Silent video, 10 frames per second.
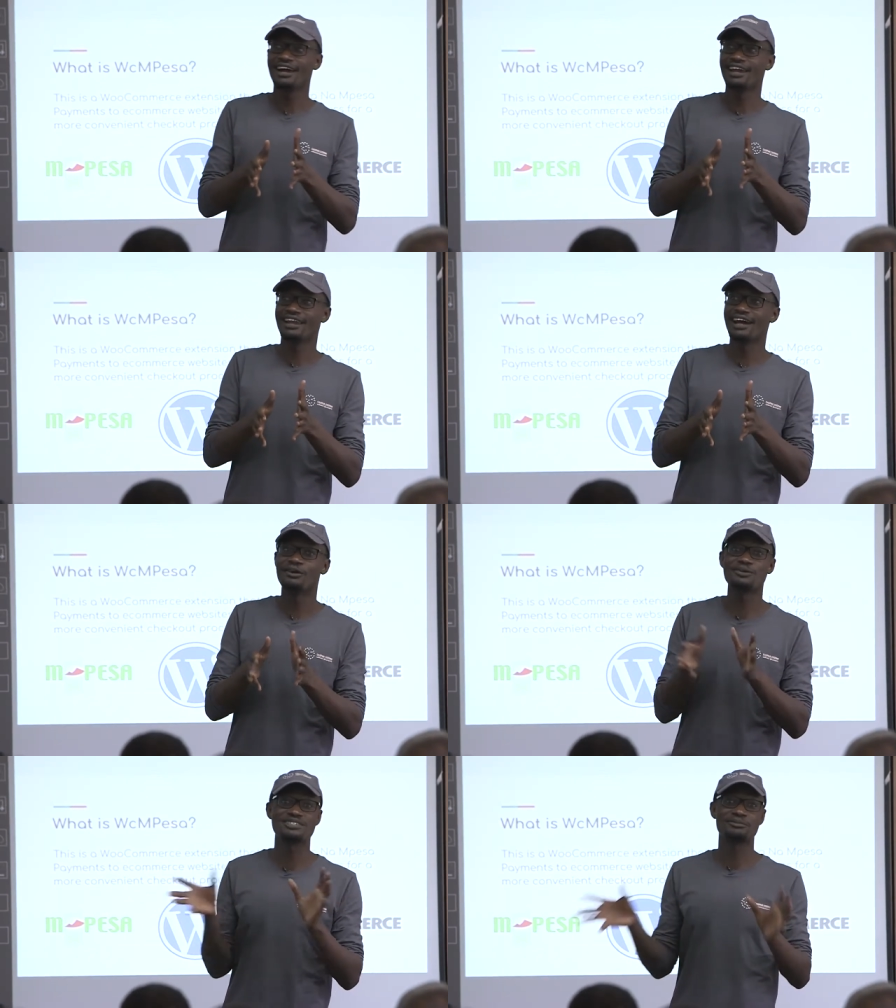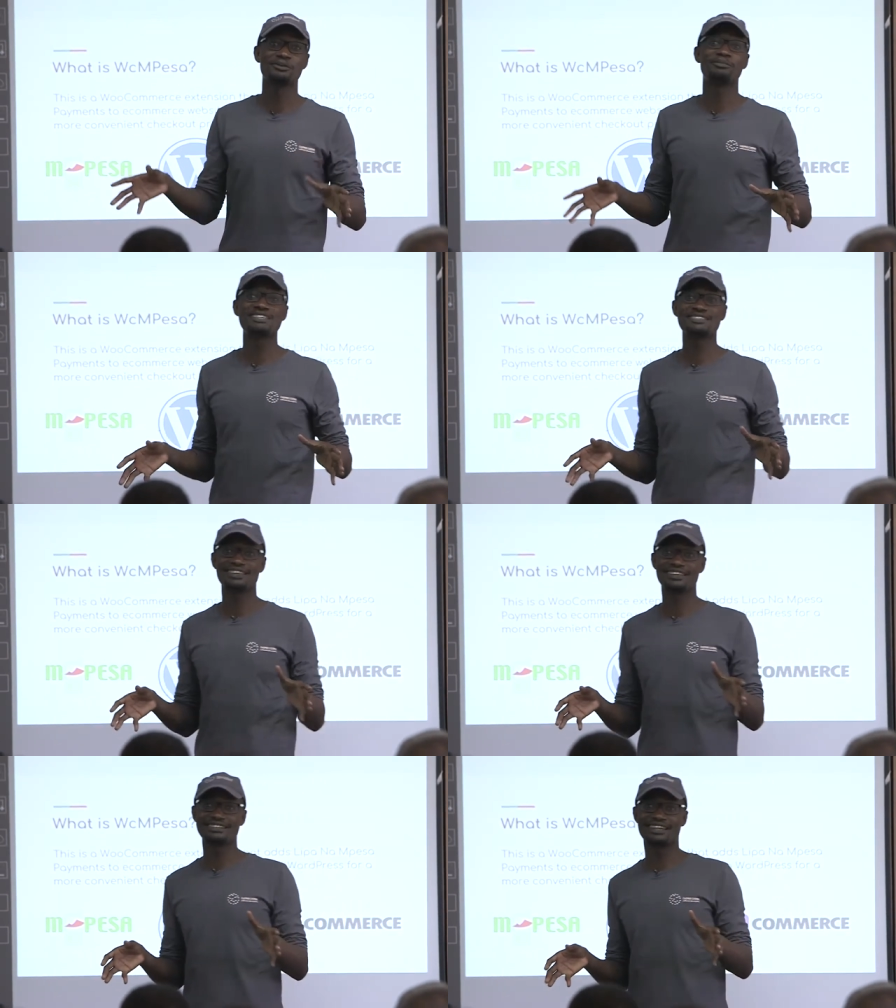And I was in Mombasa
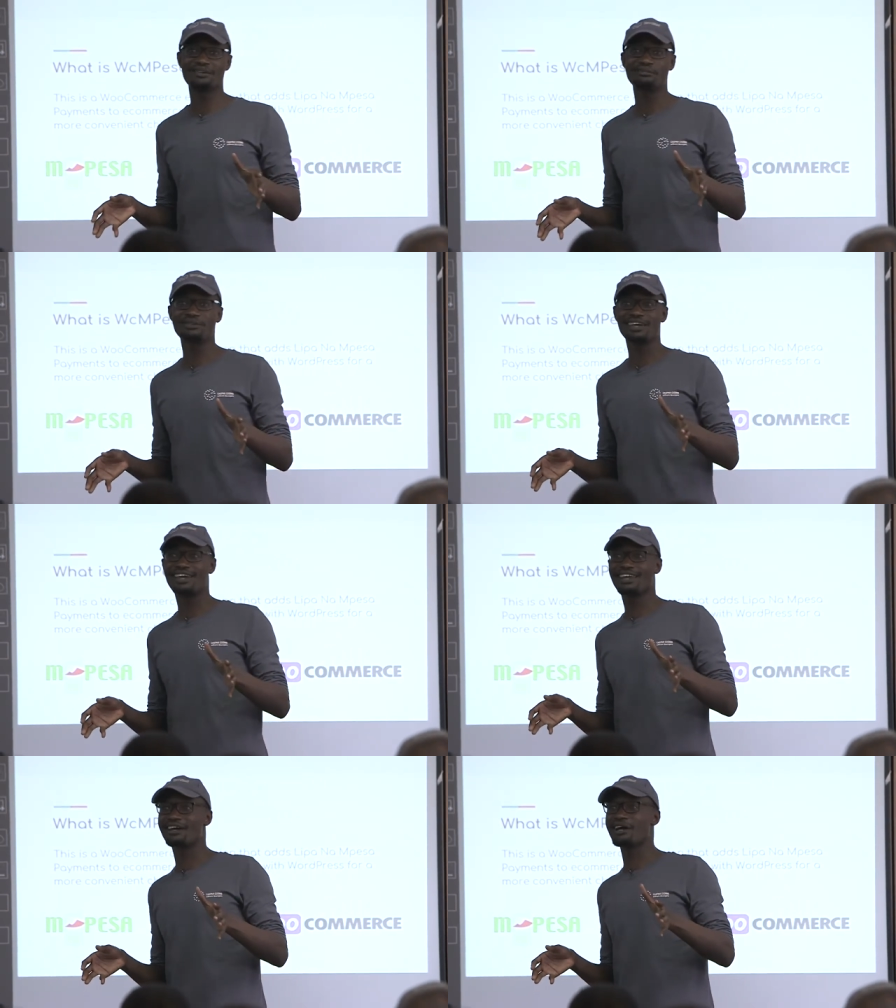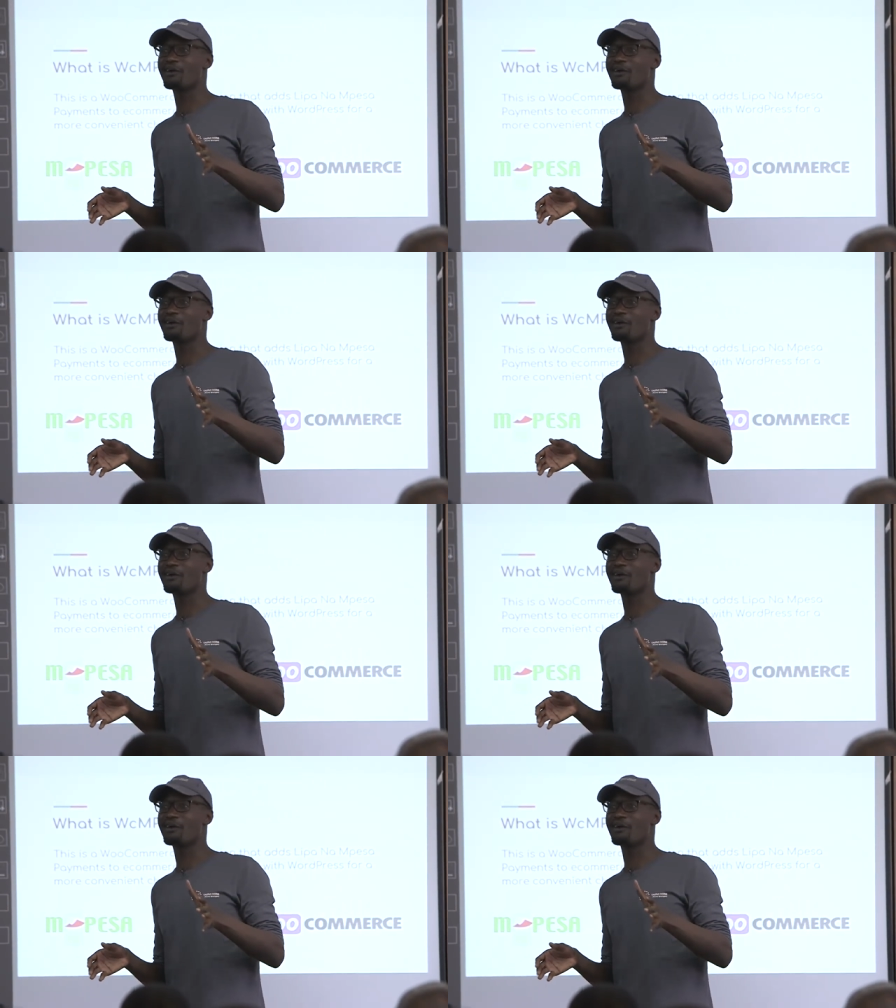at the time, and I,